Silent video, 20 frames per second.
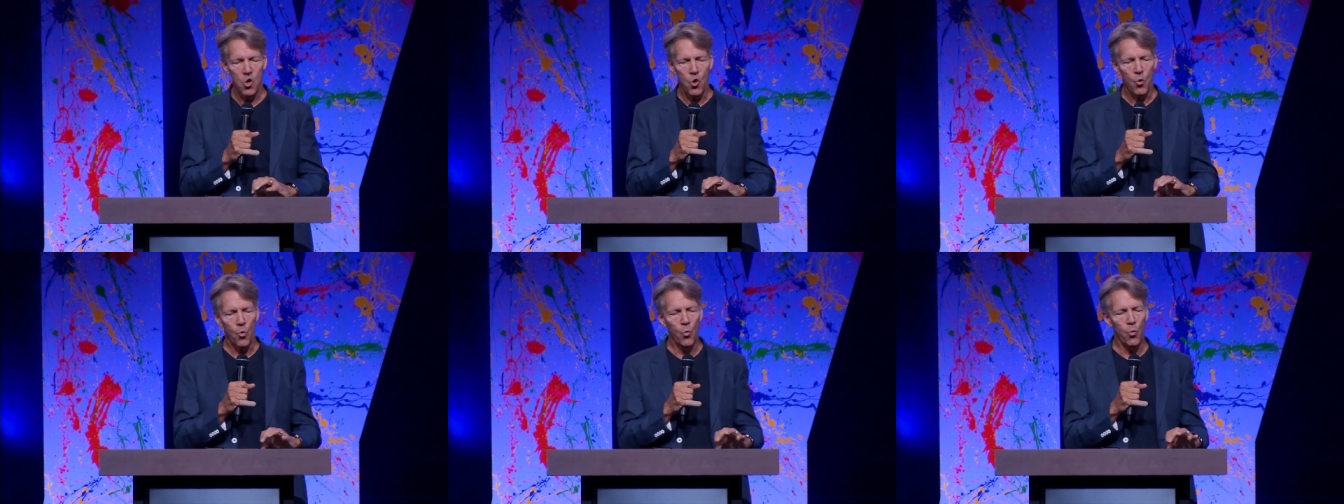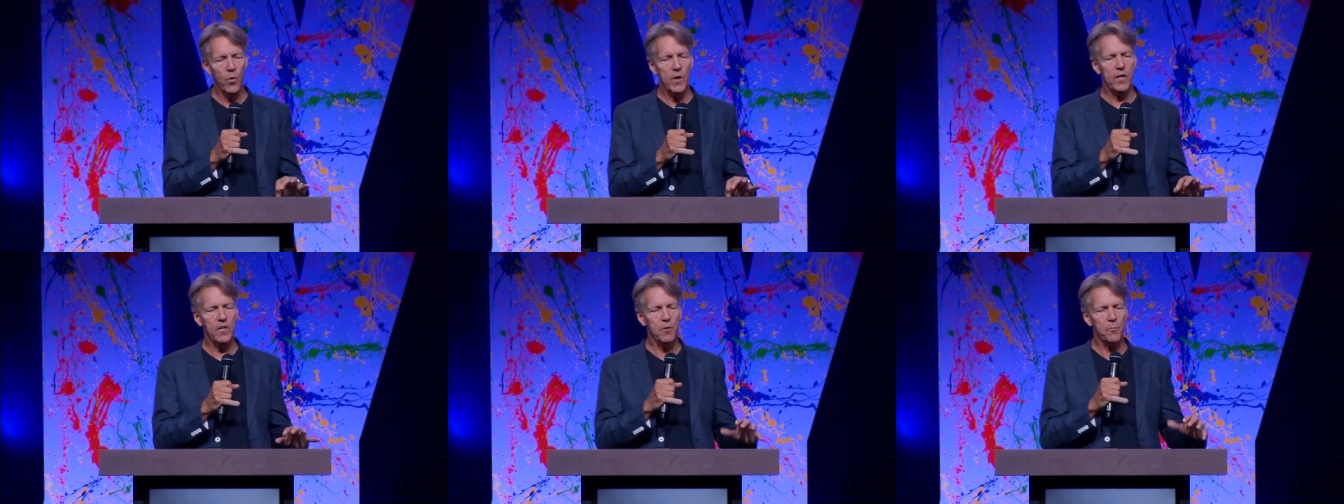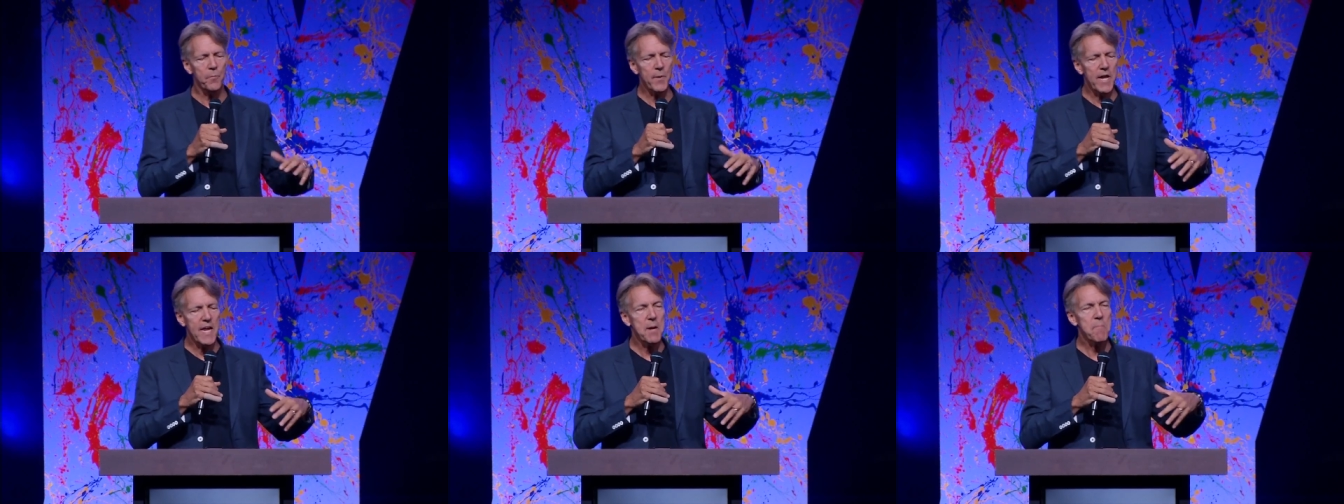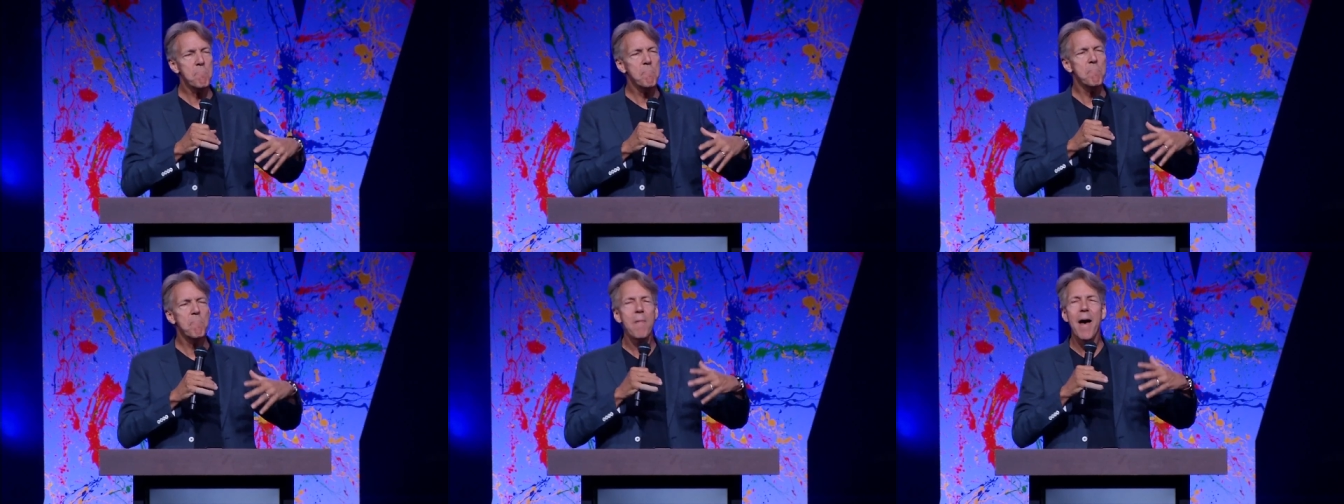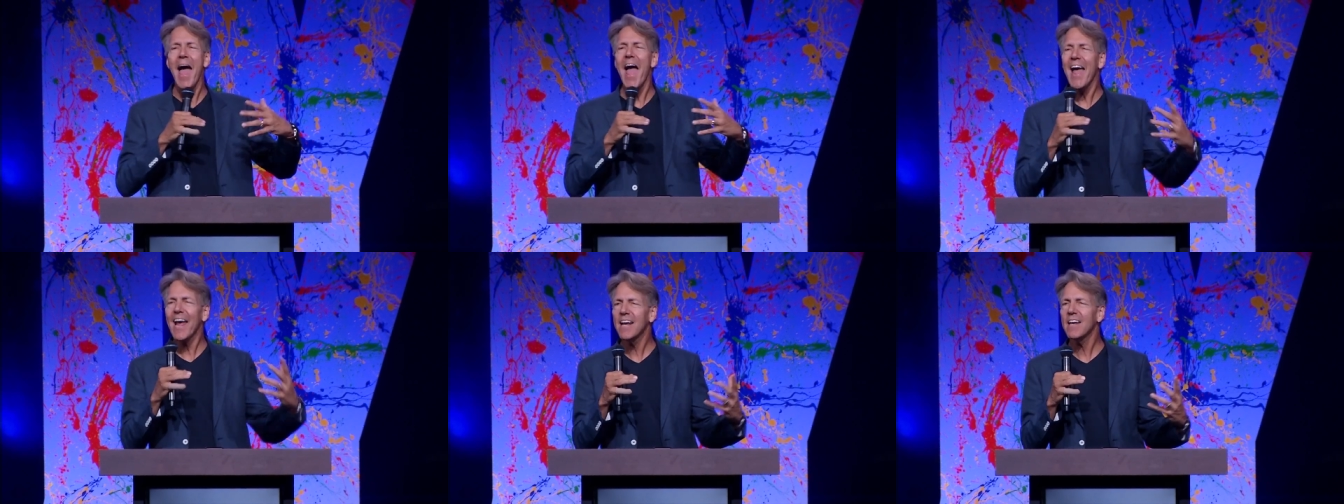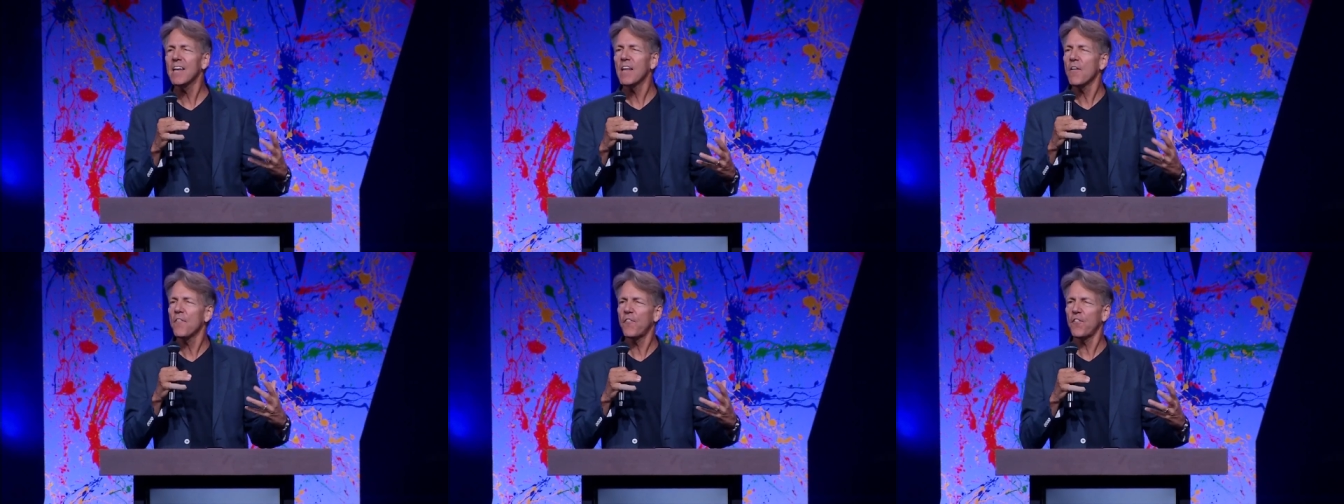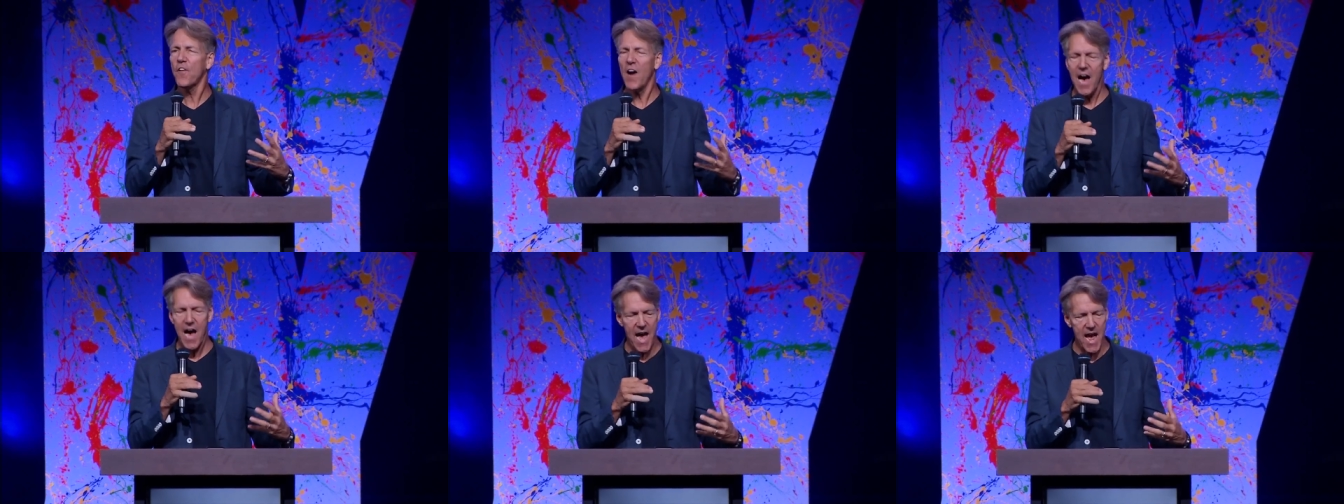will be
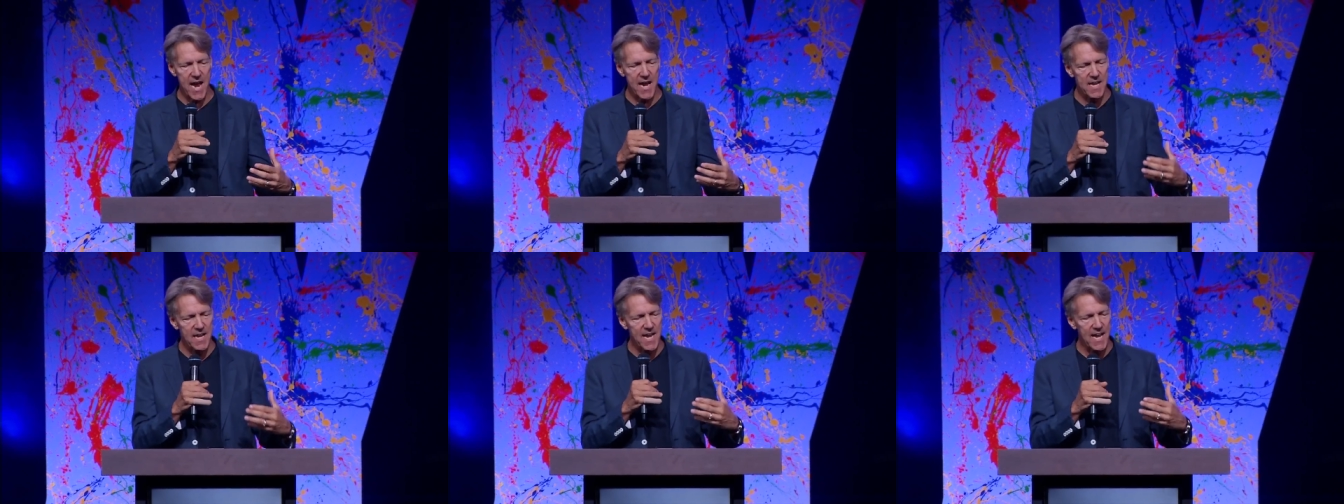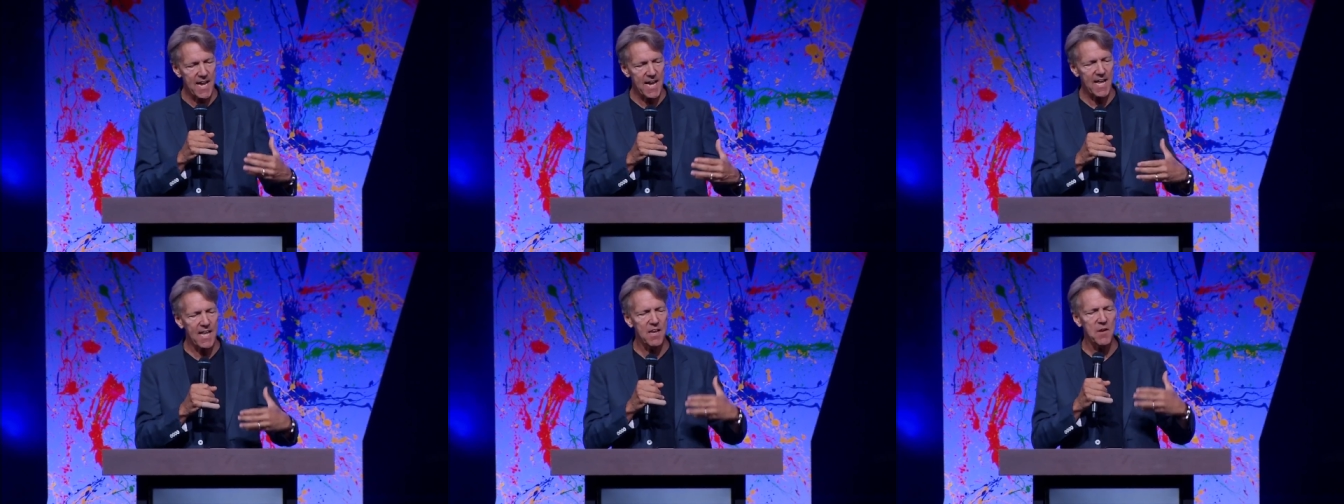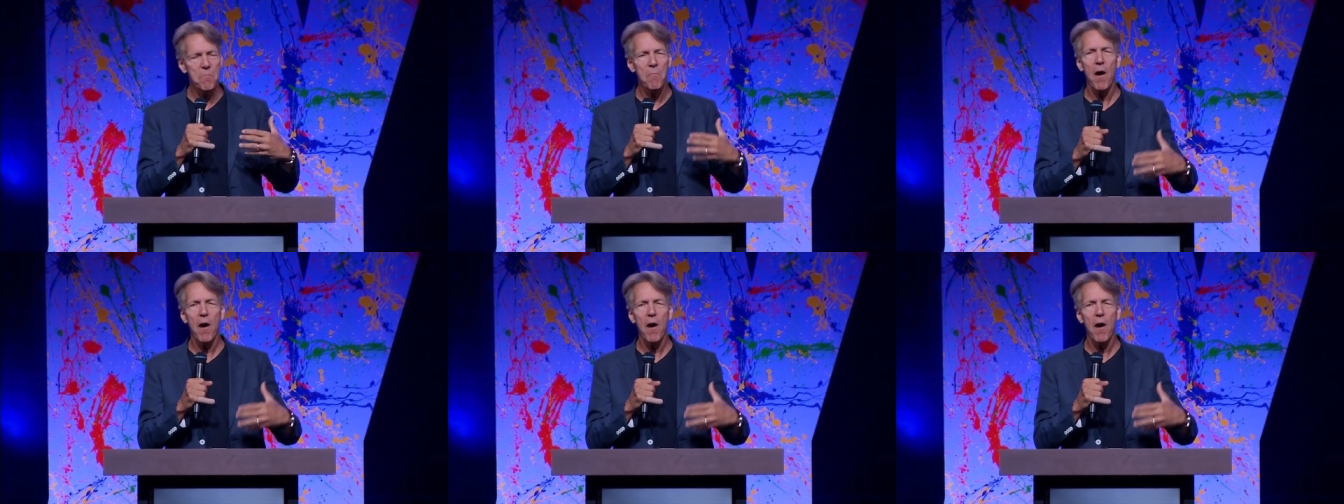magnified in